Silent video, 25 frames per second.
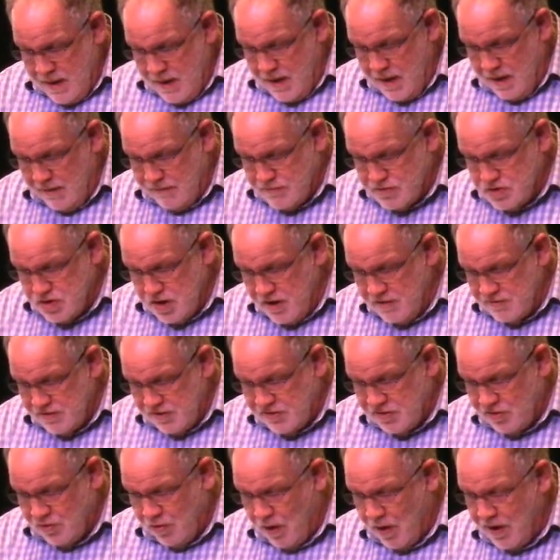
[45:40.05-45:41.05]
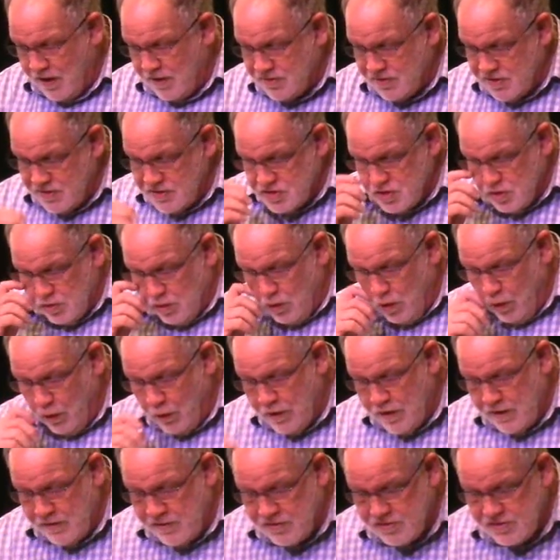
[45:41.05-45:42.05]
If Jesus Christ is your
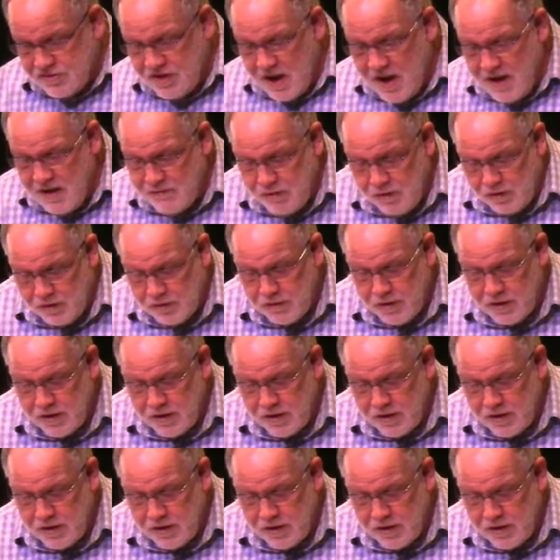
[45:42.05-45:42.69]
Lord and Savior,